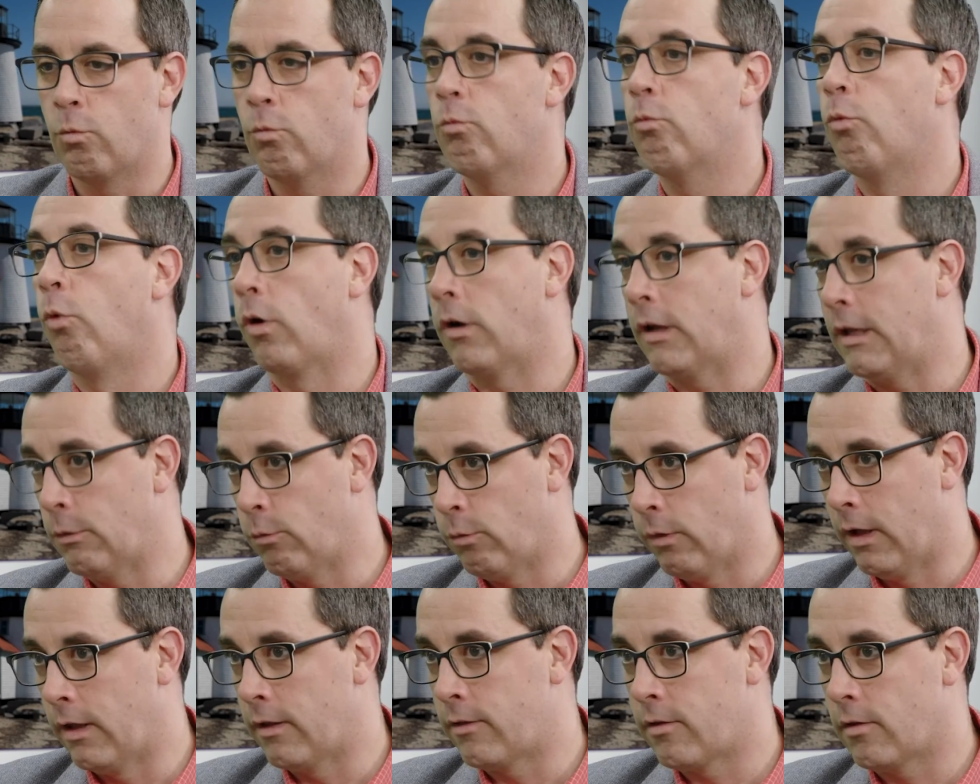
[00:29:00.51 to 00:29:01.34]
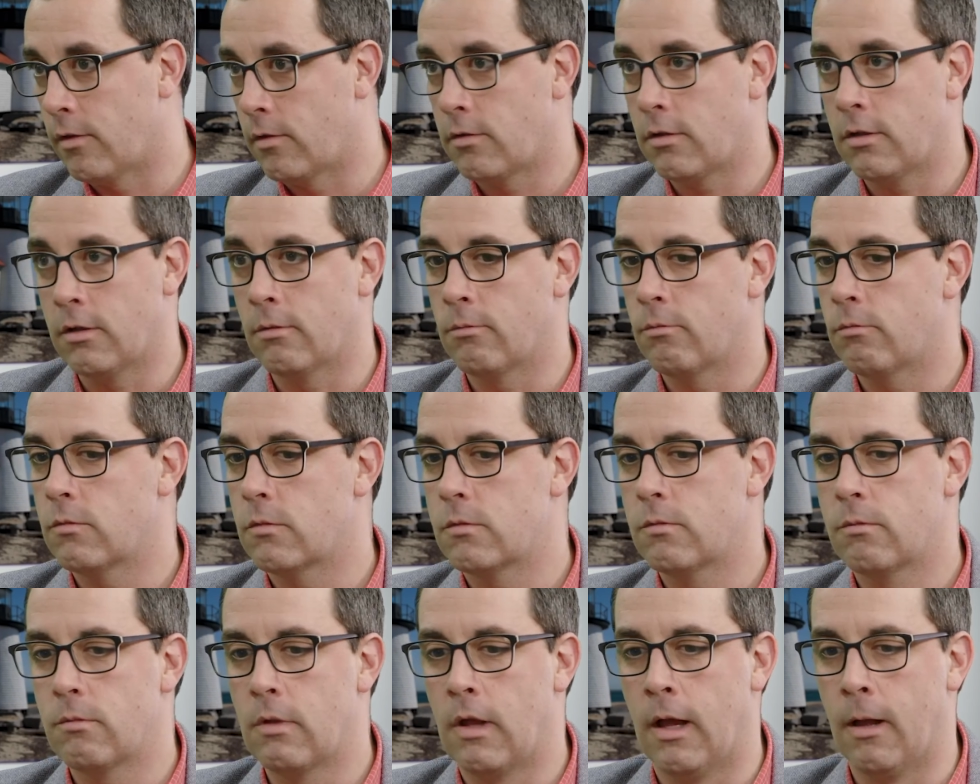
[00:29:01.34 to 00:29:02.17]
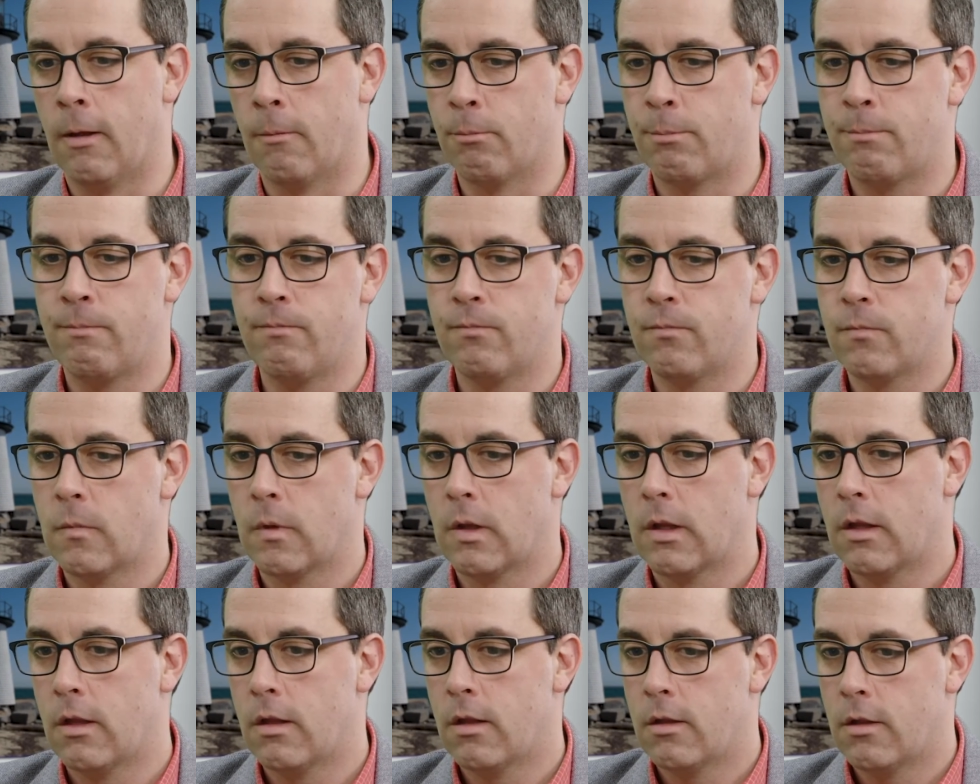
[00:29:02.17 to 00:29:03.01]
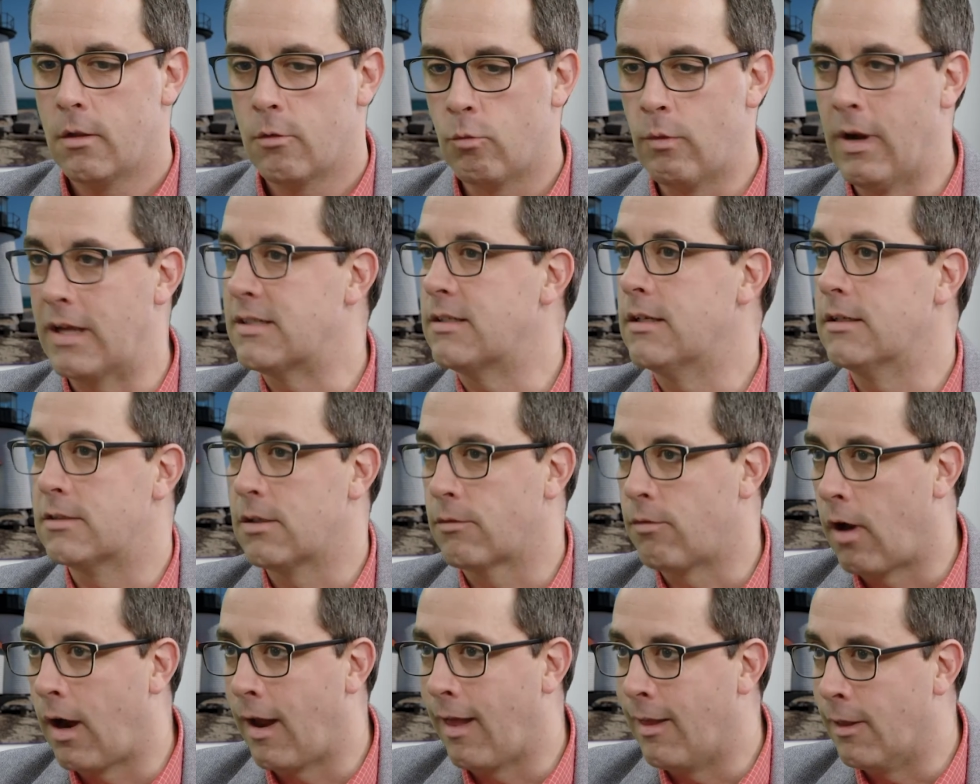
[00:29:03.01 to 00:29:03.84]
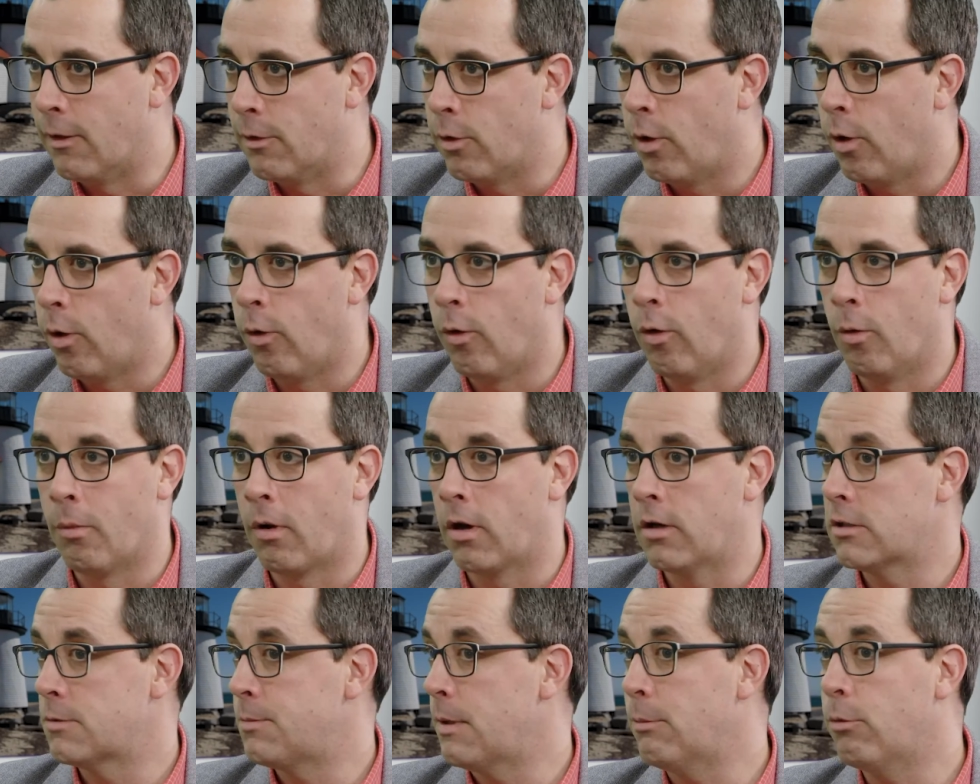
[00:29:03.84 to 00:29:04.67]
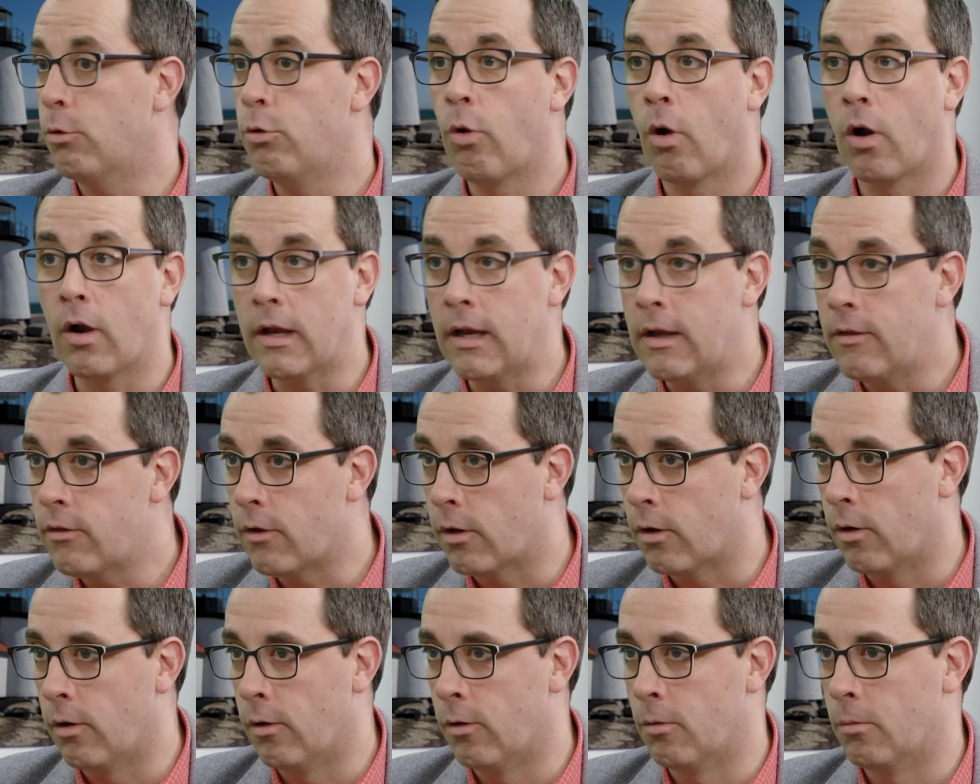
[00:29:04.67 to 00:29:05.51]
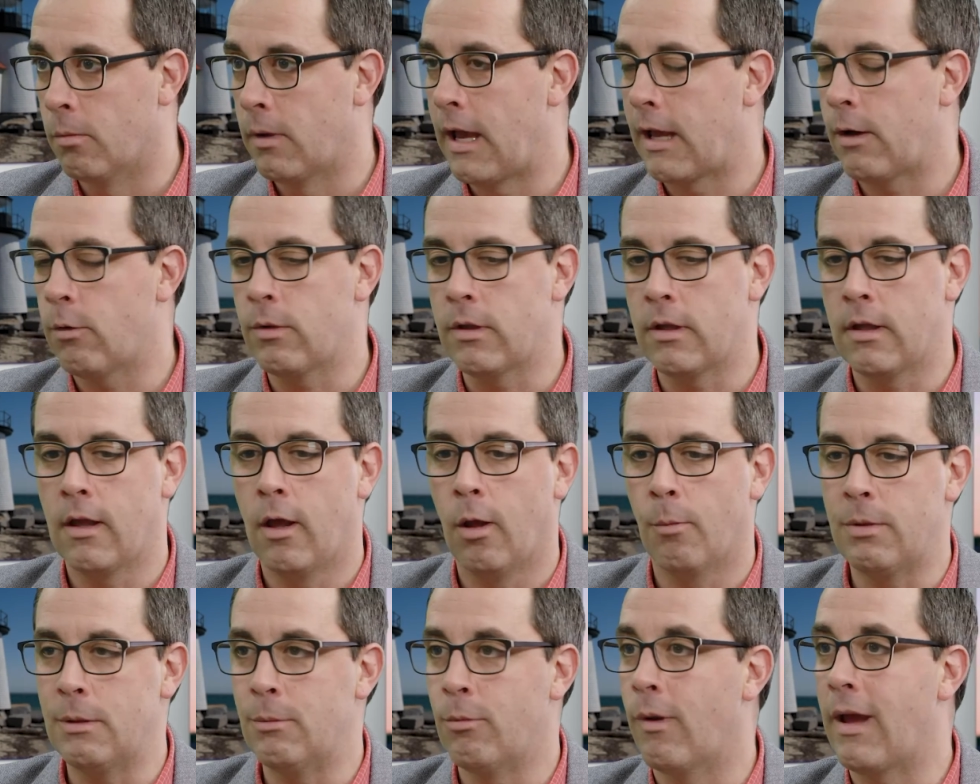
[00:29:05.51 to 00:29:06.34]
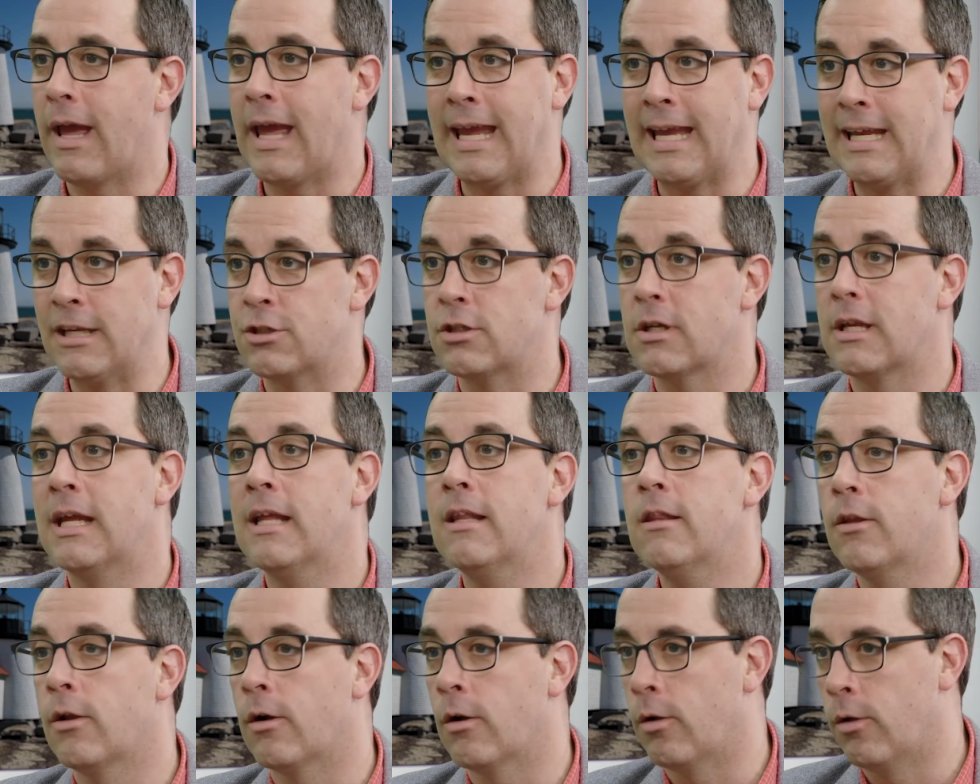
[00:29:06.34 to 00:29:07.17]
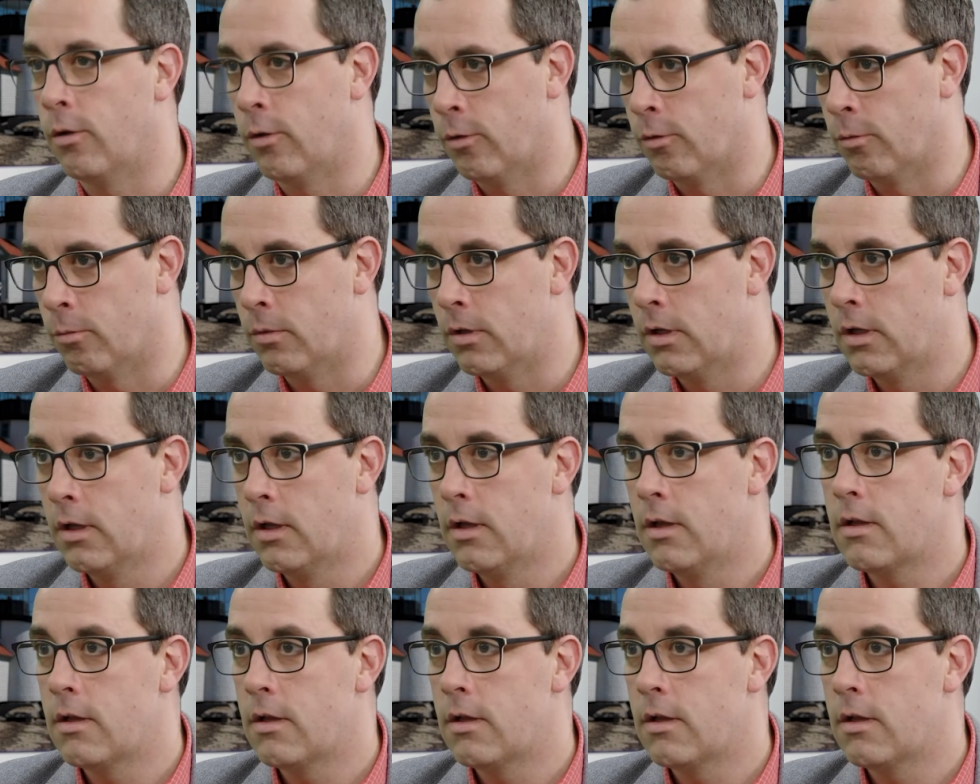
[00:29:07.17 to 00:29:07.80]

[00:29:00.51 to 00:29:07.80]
working with um, residents of our own home or just people who are in their home. How do we help people age in their home?